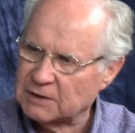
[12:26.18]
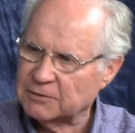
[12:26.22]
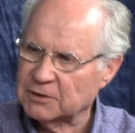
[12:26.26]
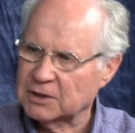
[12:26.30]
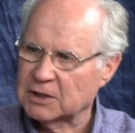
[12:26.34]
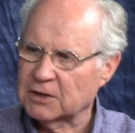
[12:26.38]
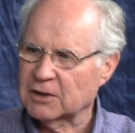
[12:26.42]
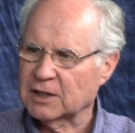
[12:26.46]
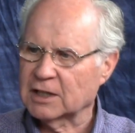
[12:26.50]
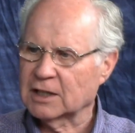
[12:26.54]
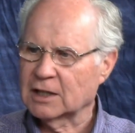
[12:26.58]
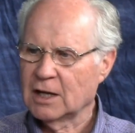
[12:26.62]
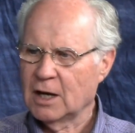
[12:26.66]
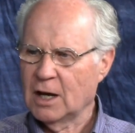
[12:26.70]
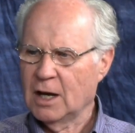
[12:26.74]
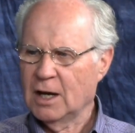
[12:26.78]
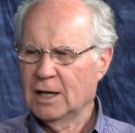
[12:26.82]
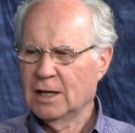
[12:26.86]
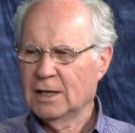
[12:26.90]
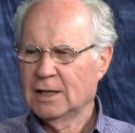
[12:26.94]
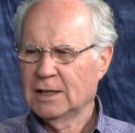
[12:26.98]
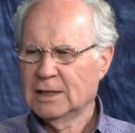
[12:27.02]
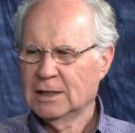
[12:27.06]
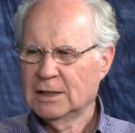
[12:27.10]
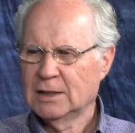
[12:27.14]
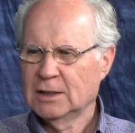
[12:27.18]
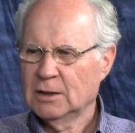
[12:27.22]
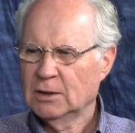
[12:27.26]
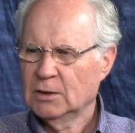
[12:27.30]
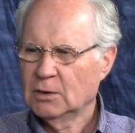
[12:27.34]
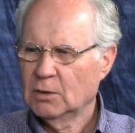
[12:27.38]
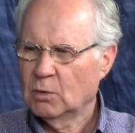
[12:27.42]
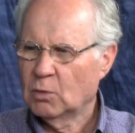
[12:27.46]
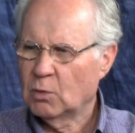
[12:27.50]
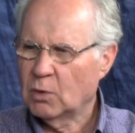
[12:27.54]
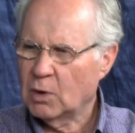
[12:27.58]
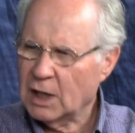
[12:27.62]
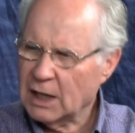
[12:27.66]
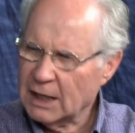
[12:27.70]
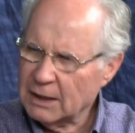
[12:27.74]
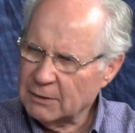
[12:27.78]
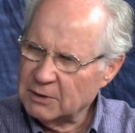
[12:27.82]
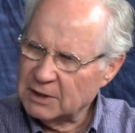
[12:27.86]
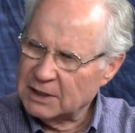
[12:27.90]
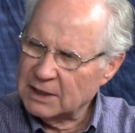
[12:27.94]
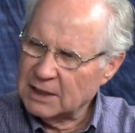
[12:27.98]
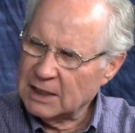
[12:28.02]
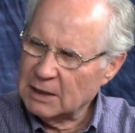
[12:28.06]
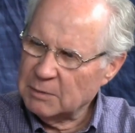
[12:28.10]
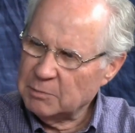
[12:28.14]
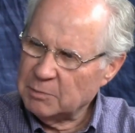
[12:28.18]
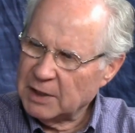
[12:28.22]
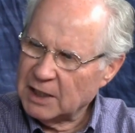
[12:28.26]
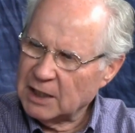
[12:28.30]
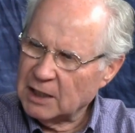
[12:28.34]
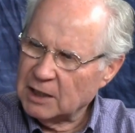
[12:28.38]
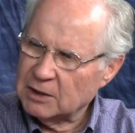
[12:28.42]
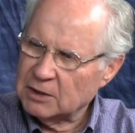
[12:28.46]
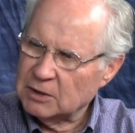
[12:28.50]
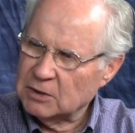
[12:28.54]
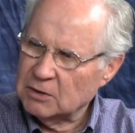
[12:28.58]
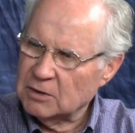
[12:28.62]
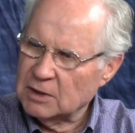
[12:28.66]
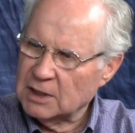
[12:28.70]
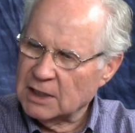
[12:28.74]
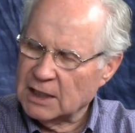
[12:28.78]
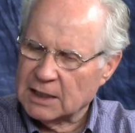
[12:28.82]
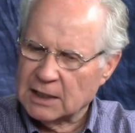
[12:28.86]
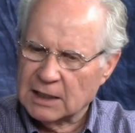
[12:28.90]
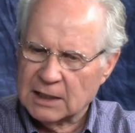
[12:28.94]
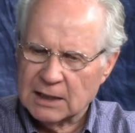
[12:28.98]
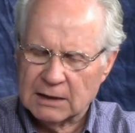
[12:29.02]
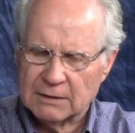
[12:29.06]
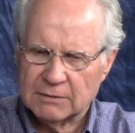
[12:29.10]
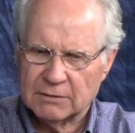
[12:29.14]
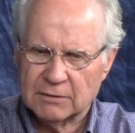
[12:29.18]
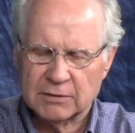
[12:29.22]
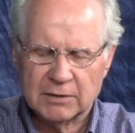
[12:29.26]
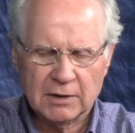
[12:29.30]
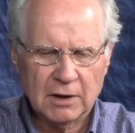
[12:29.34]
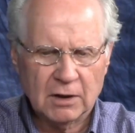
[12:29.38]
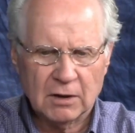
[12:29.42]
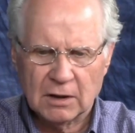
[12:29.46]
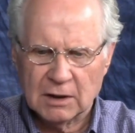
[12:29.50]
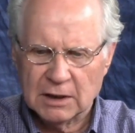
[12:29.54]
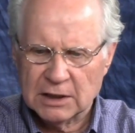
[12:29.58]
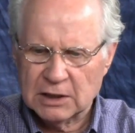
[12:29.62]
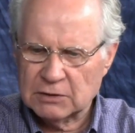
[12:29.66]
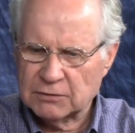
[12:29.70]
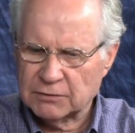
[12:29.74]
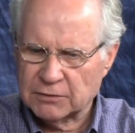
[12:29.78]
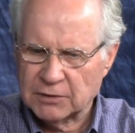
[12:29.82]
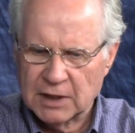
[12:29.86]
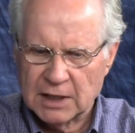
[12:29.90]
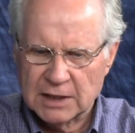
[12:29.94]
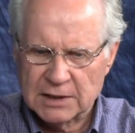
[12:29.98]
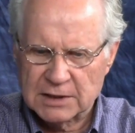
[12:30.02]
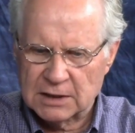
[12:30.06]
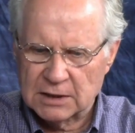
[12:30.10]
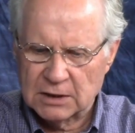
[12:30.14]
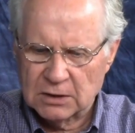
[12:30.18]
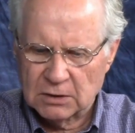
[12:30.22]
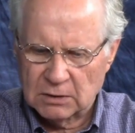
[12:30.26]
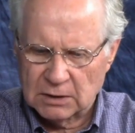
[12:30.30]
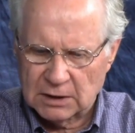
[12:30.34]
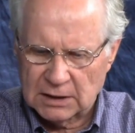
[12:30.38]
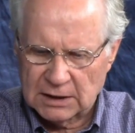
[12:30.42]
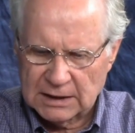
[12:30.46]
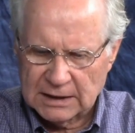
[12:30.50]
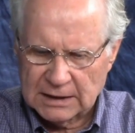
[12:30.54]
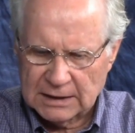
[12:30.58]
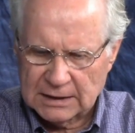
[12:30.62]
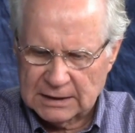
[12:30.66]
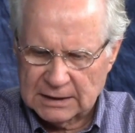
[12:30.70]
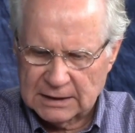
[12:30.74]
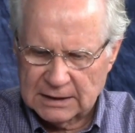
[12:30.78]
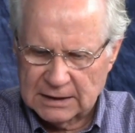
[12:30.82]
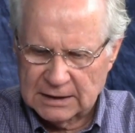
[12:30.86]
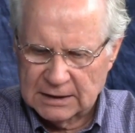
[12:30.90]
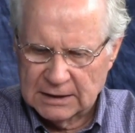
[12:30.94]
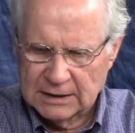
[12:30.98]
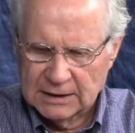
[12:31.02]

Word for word: You think, why would any parent do that? I have all these friends that don't like that.